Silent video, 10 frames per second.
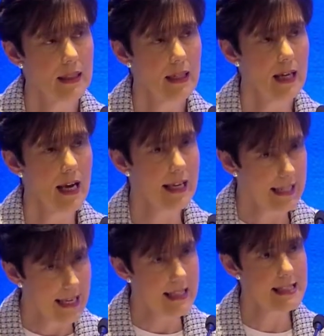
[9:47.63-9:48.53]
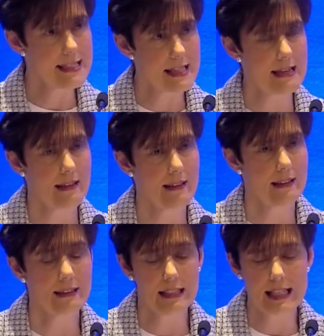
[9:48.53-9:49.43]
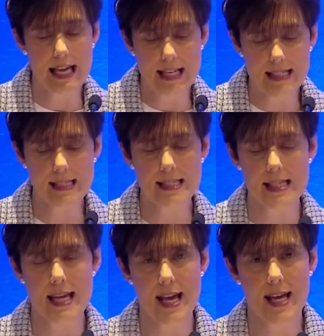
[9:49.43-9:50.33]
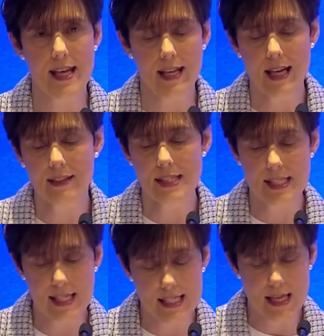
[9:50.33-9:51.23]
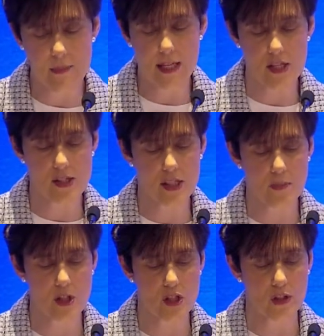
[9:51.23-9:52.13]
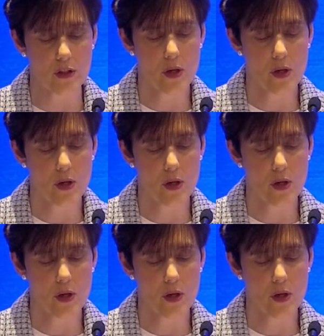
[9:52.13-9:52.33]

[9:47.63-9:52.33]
I can say that the NCCA and the State Examinations Commission